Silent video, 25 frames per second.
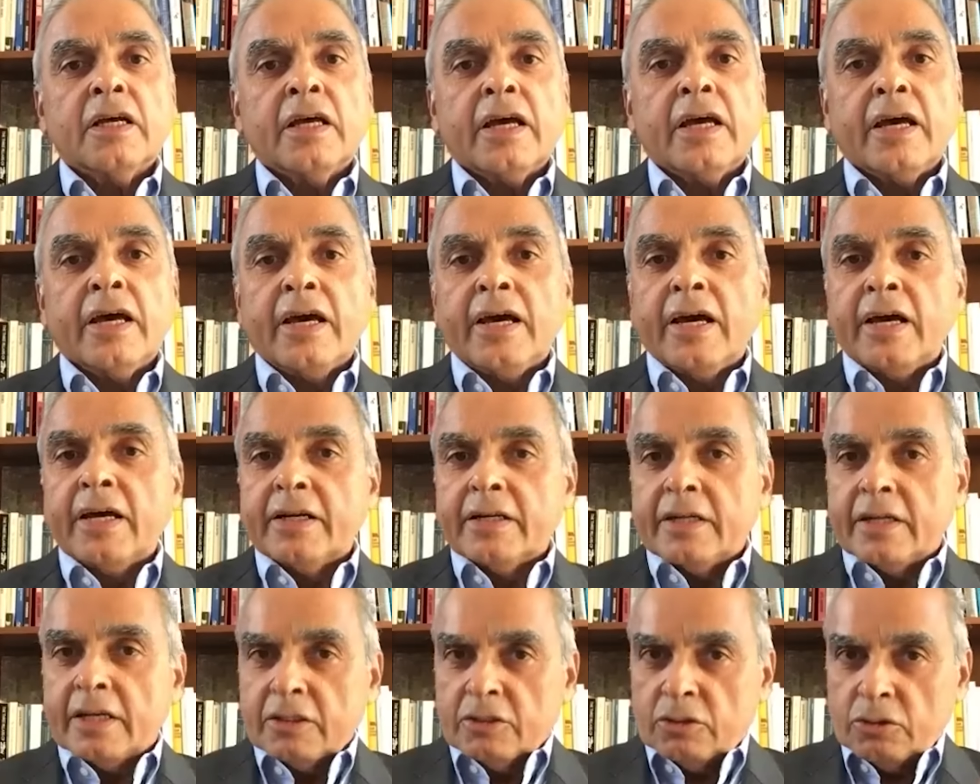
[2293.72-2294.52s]

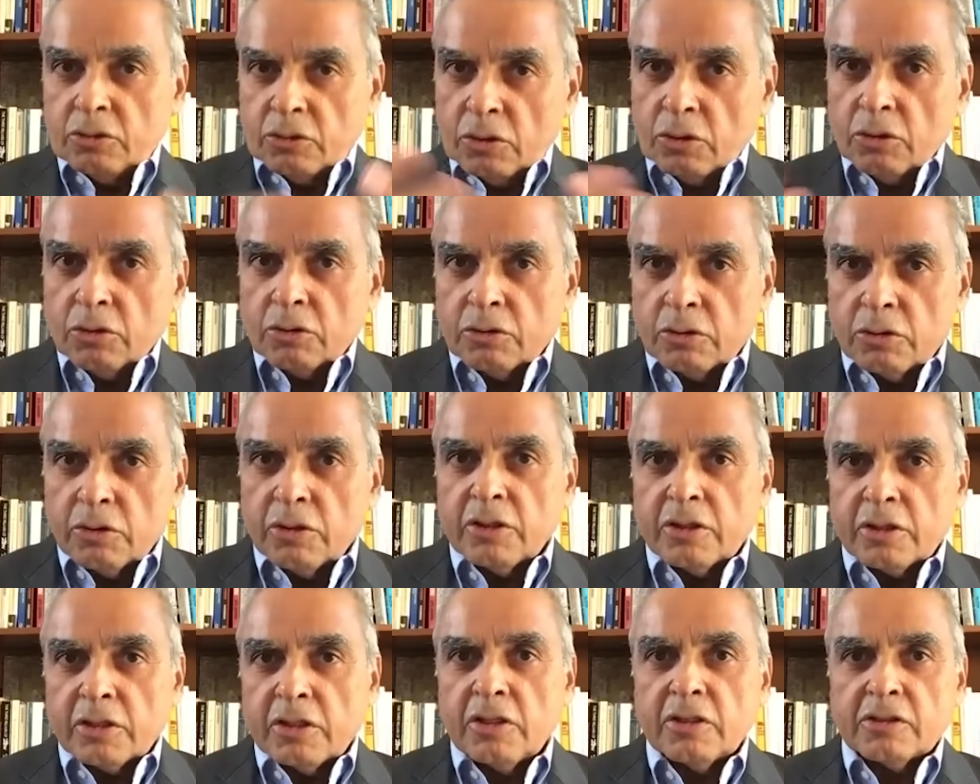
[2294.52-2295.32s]
And as you know, during
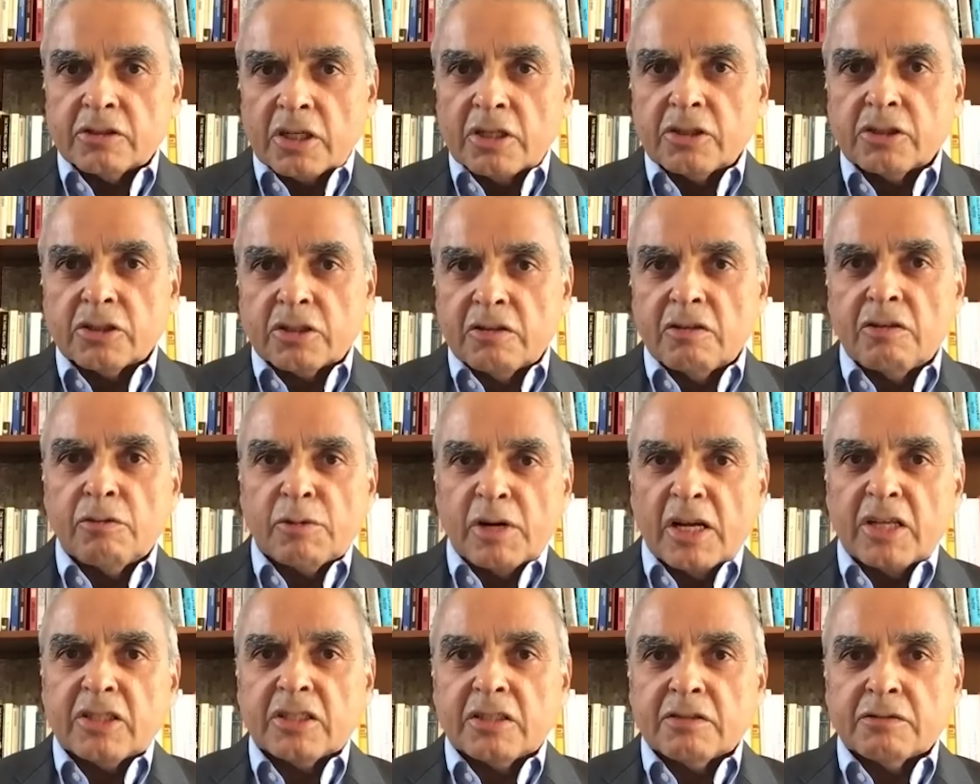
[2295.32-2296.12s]
the century of
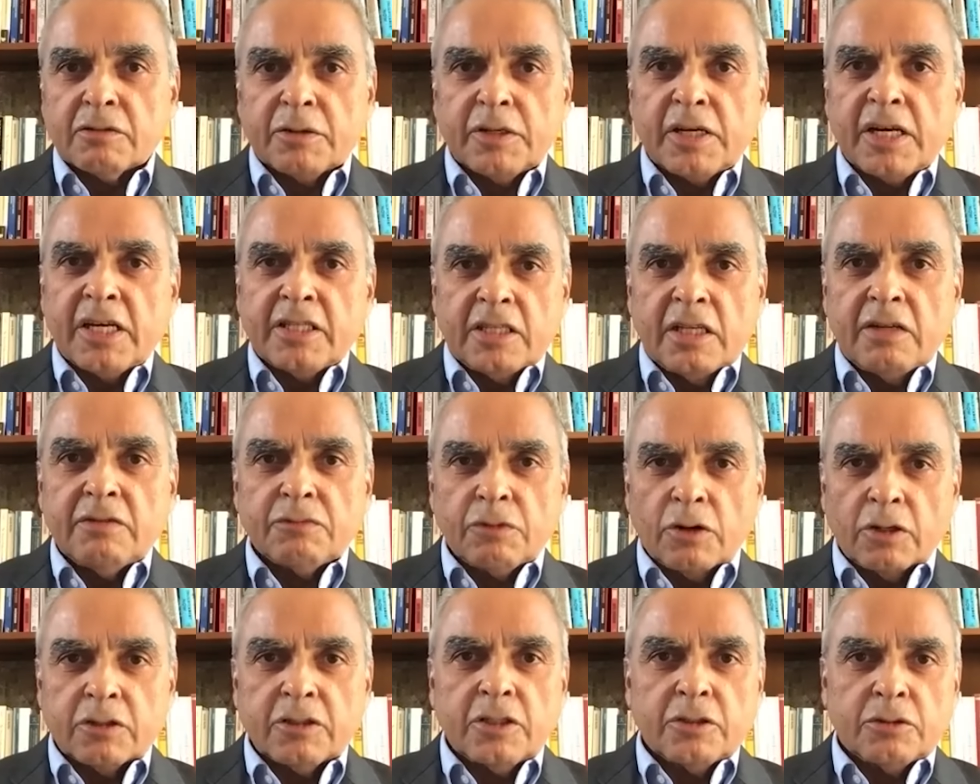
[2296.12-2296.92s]
humiliation from
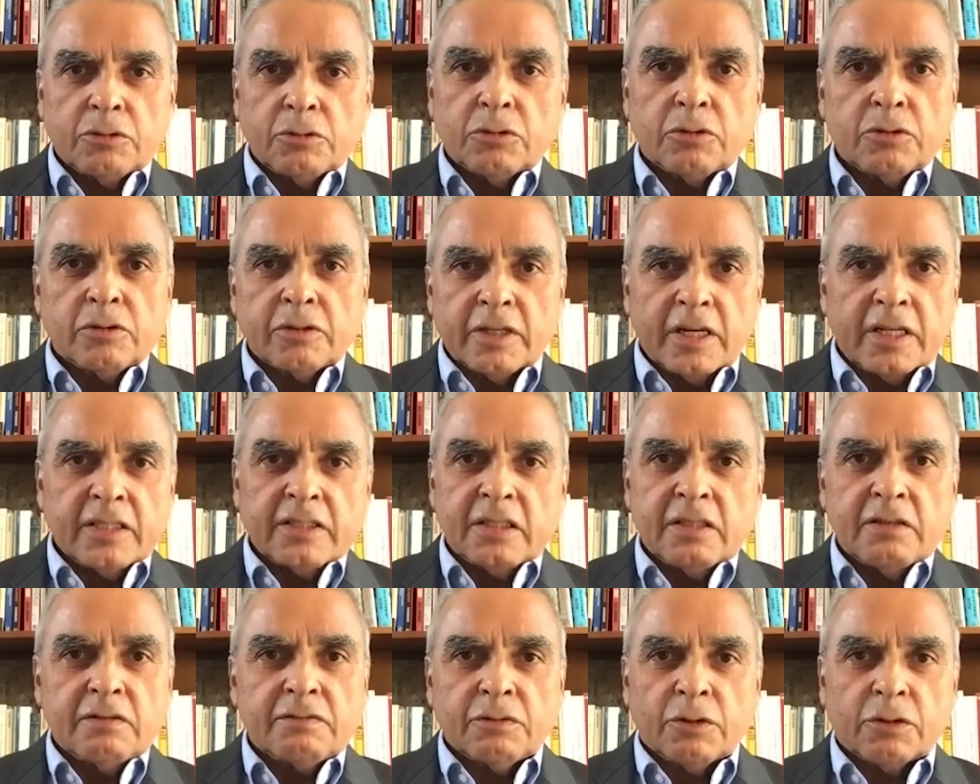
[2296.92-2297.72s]
1842 to
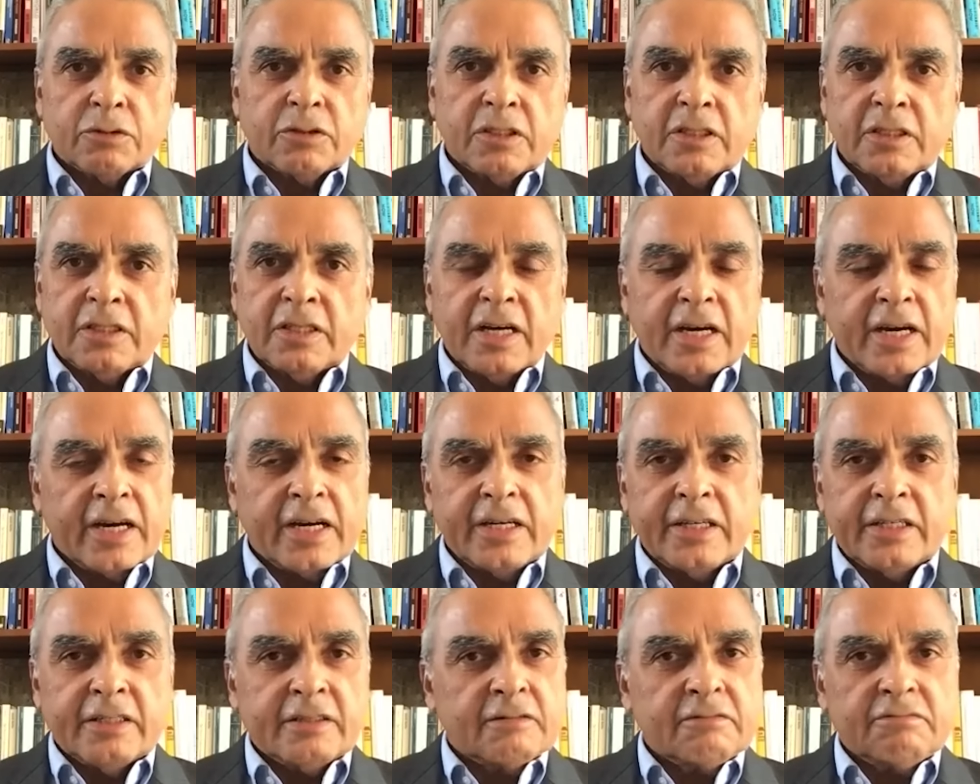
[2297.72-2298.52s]

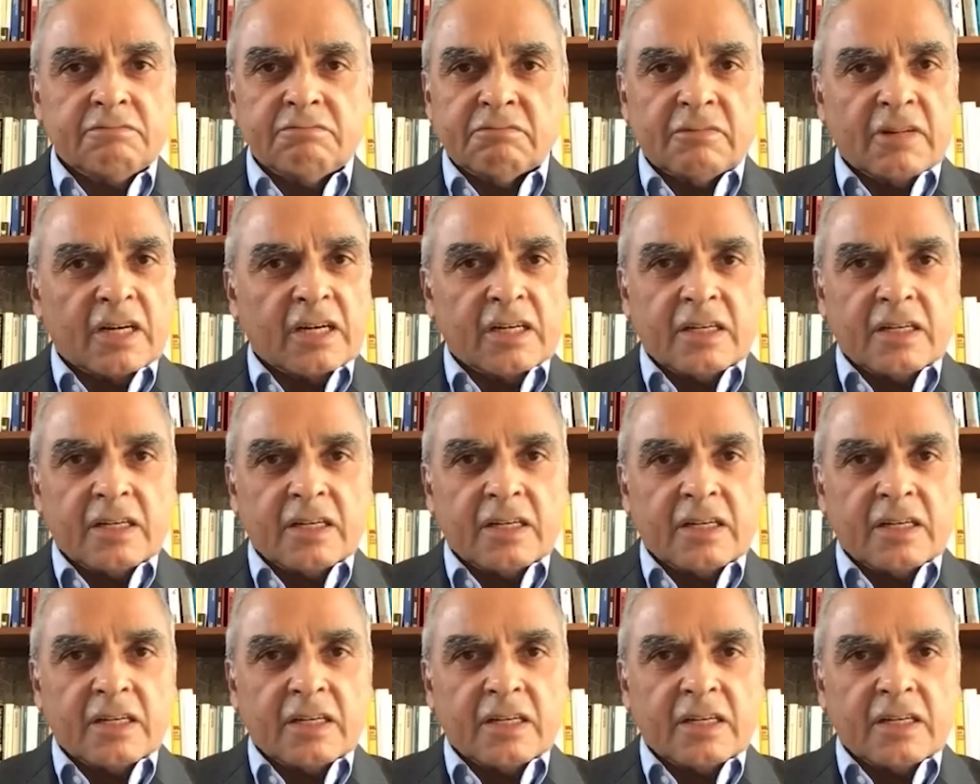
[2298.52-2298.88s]
1949,